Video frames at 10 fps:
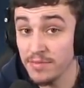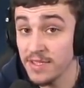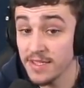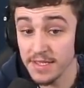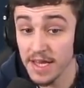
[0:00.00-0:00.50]

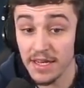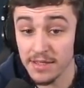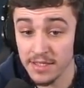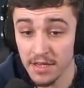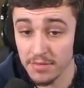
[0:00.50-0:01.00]
This is exactly
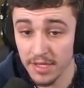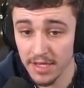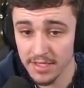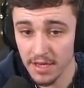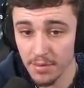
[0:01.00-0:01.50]
the same as
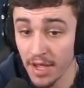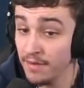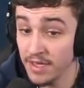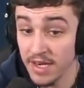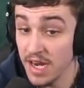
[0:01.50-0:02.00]
last time. We
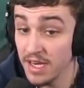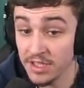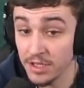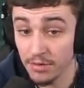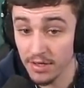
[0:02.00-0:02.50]
haven't needed
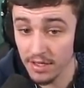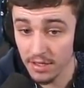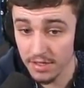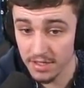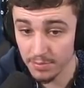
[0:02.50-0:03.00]
to do anything
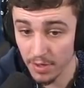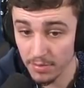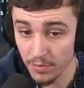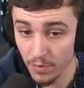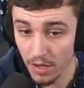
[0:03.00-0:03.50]
on this and
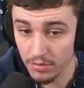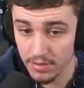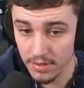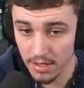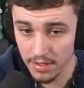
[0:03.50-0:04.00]
probably
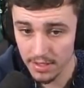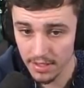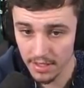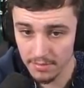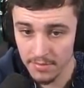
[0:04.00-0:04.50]
won't. Oh, here
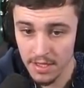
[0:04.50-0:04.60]
they come.